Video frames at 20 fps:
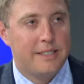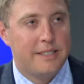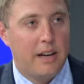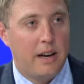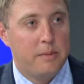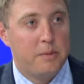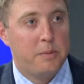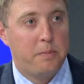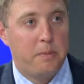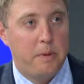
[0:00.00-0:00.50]
of
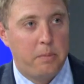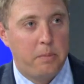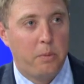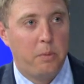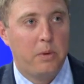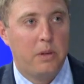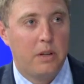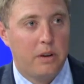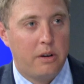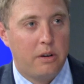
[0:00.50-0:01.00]
times people
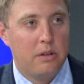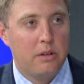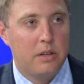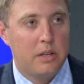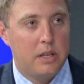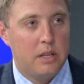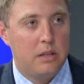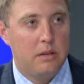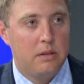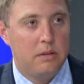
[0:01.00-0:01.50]
will
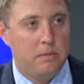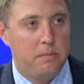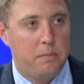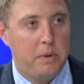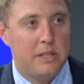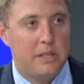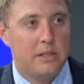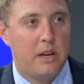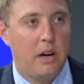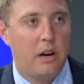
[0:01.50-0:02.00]
literally
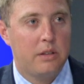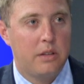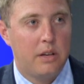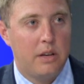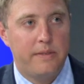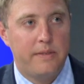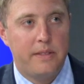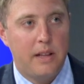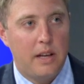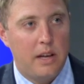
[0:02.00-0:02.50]
be scared that
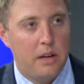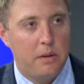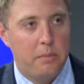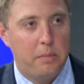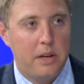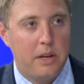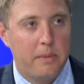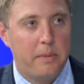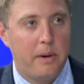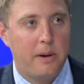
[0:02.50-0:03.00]
if they eat a
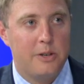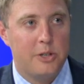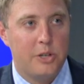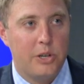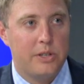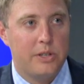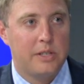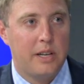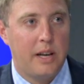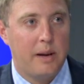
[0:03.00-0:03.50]
peanut butter and
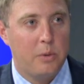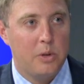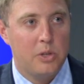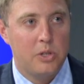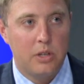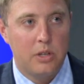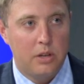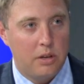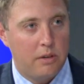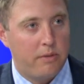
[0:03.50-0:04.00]
jelly
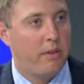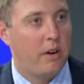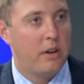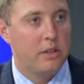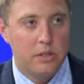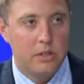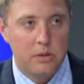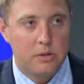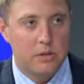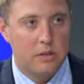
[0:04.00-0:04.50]
sandwich that their
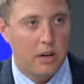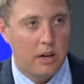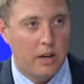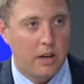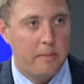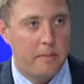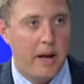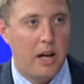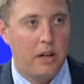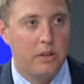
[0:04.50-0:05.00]
front tooth's going to
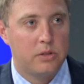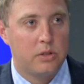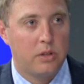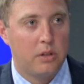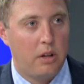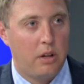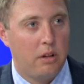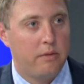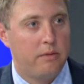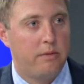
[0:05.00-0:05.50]
come out. So
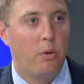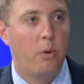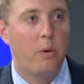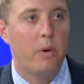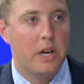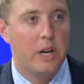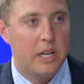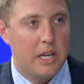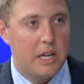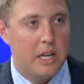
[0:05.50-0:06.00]
they'll
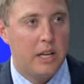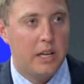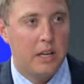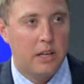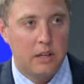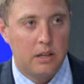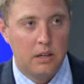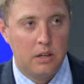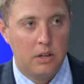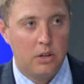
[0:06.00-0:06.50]
avoid
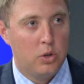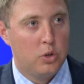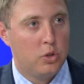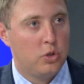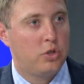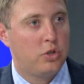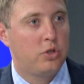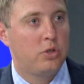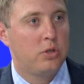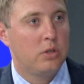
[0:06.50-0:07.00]
eating. They
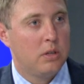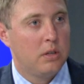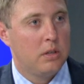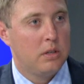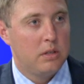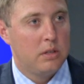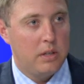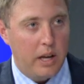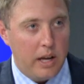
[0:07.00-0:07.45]
tell you this?